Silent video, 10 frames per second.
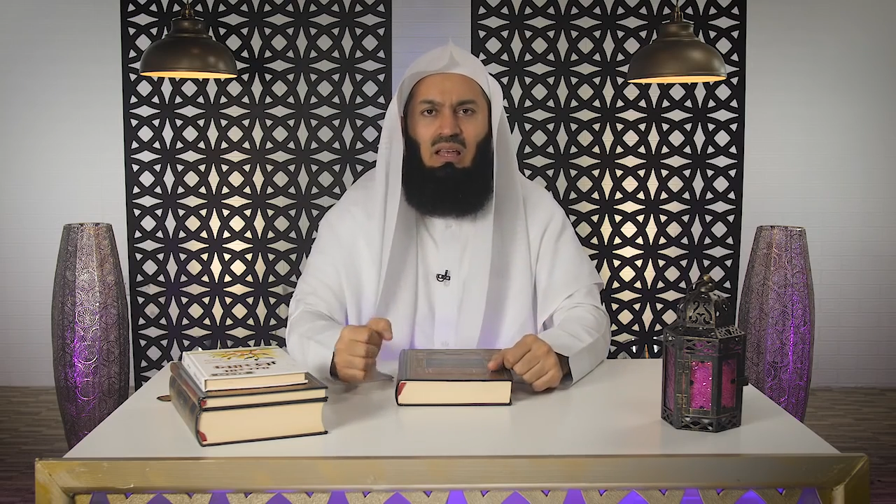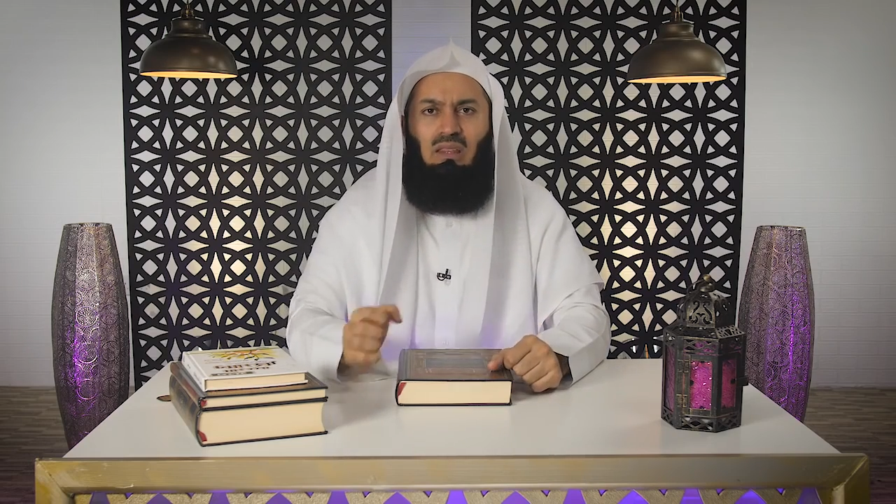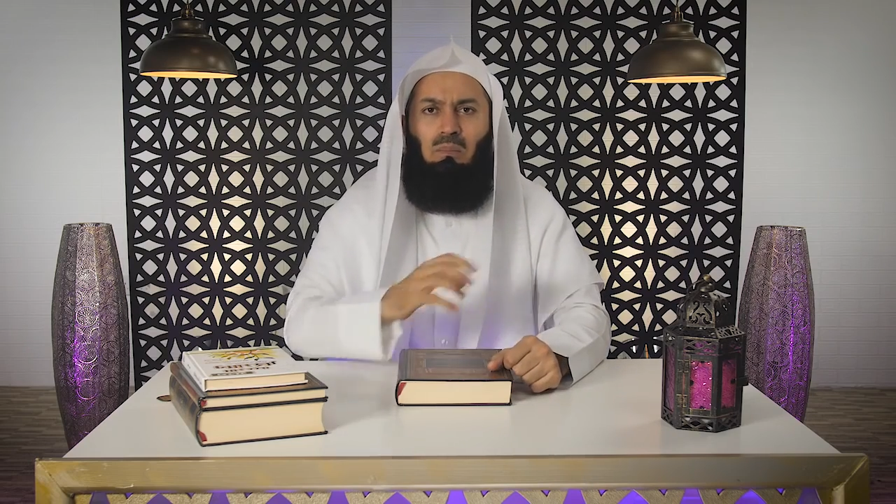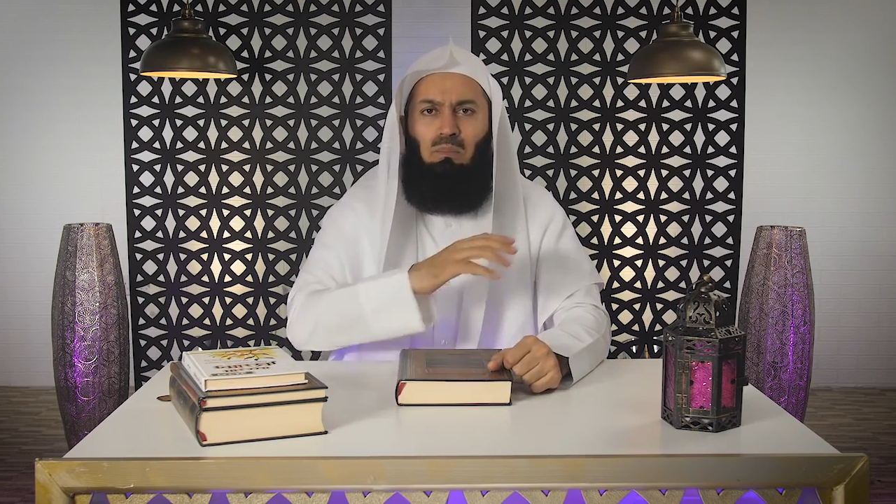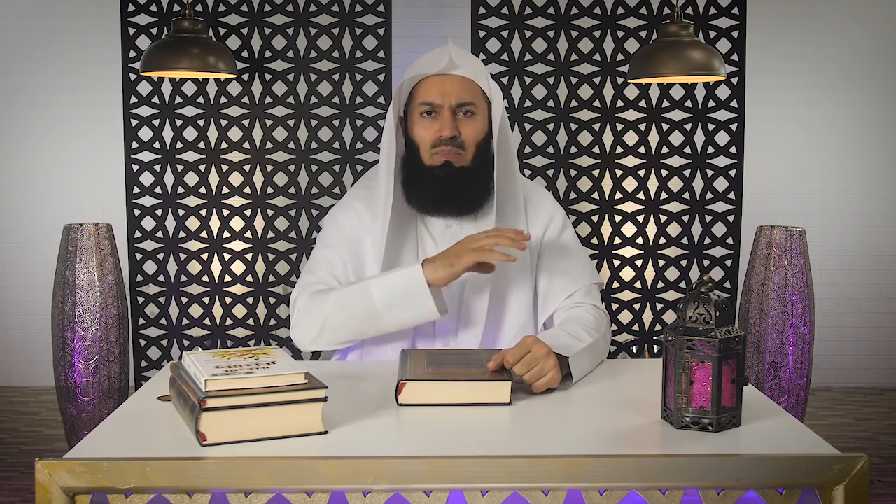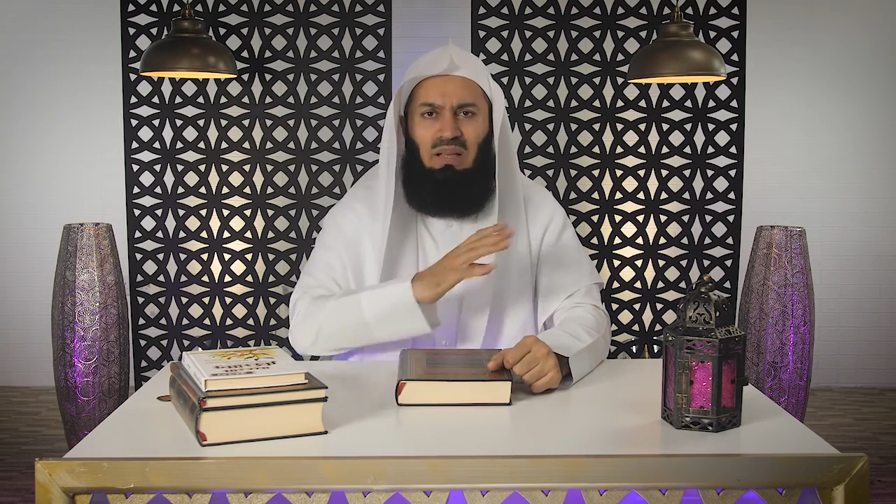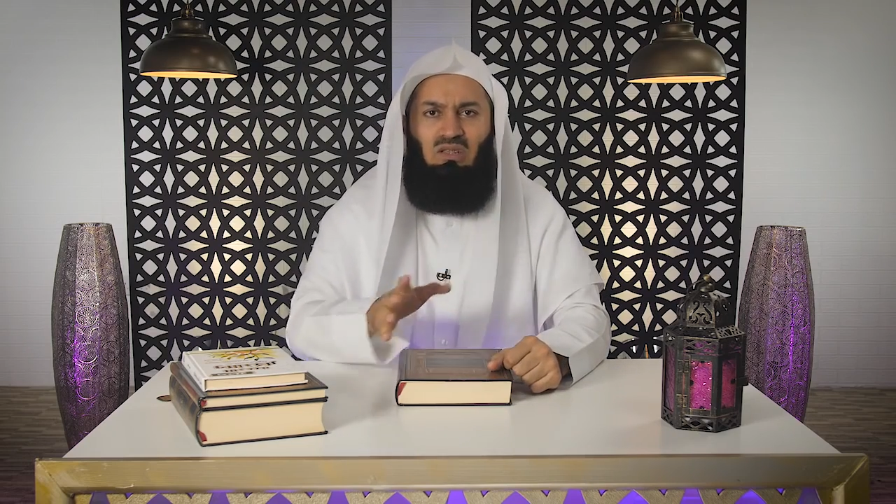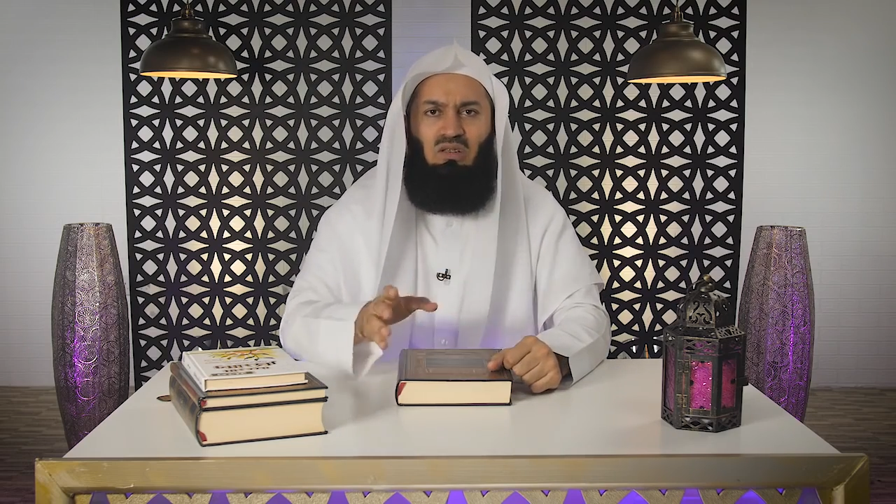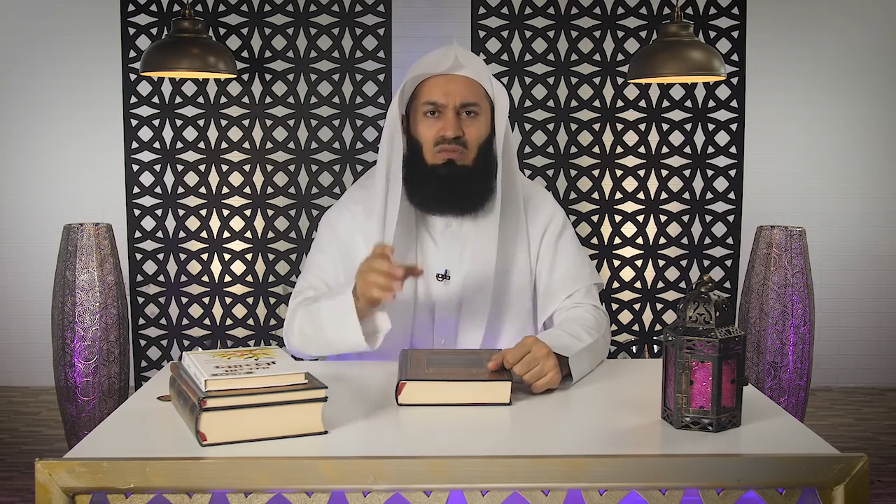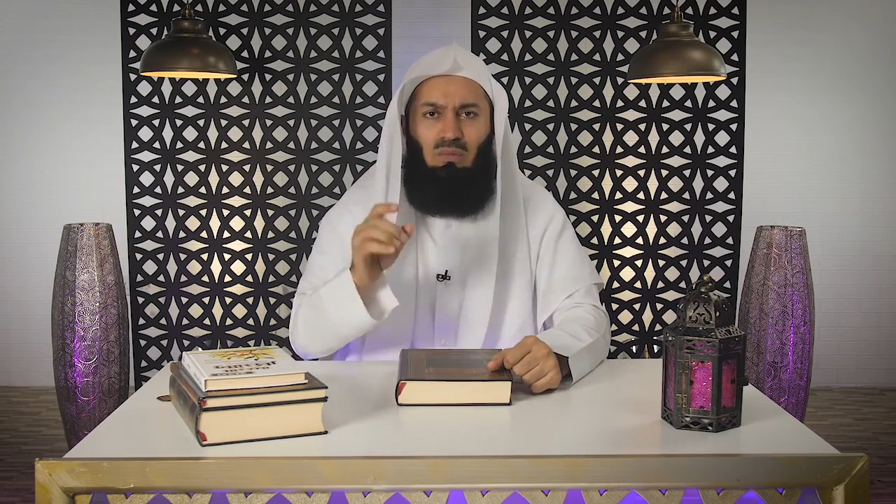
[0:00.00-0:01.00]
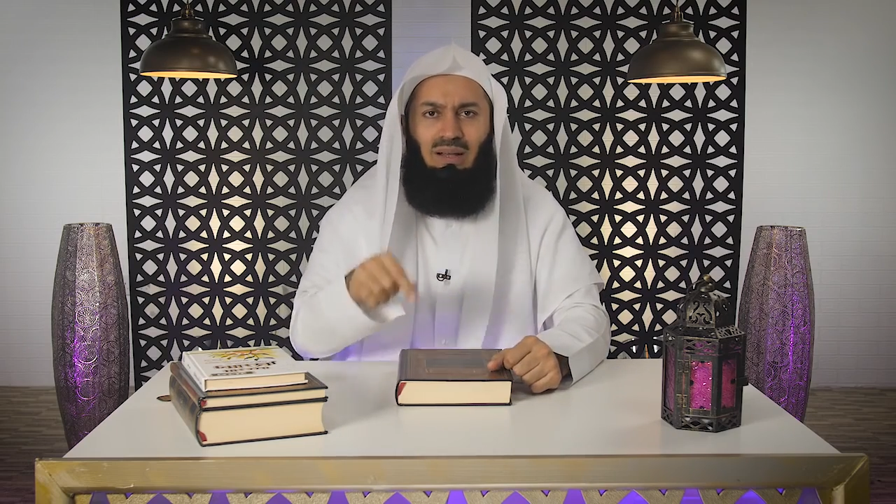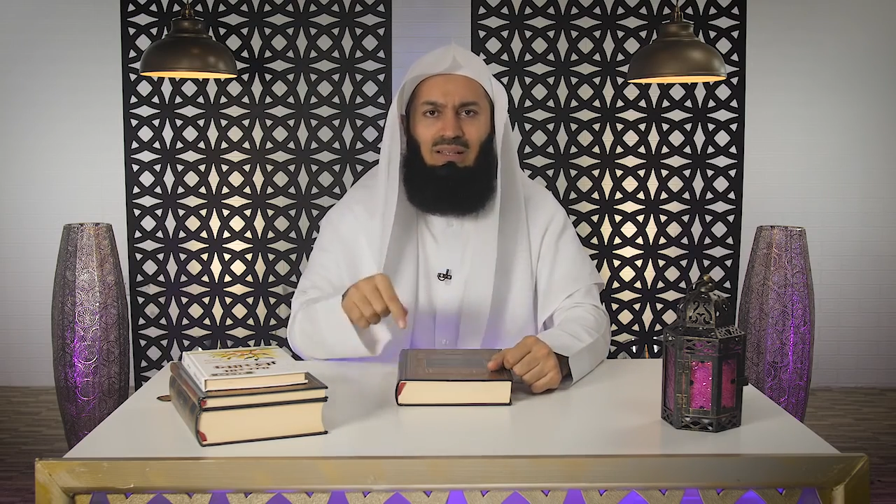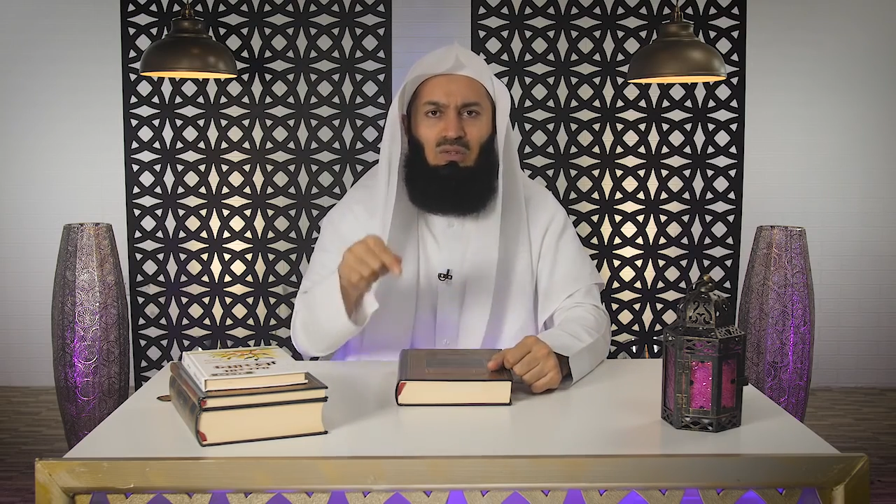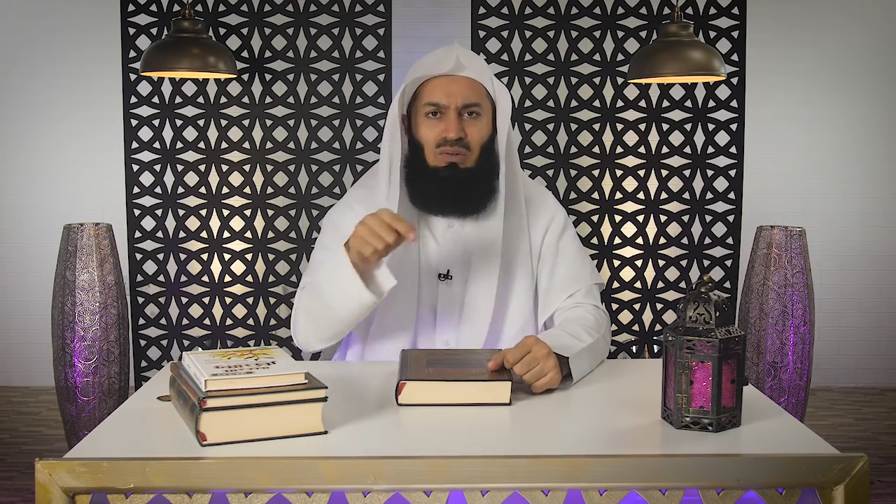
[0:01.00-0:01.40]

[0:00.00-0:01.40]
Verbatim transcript: The best of words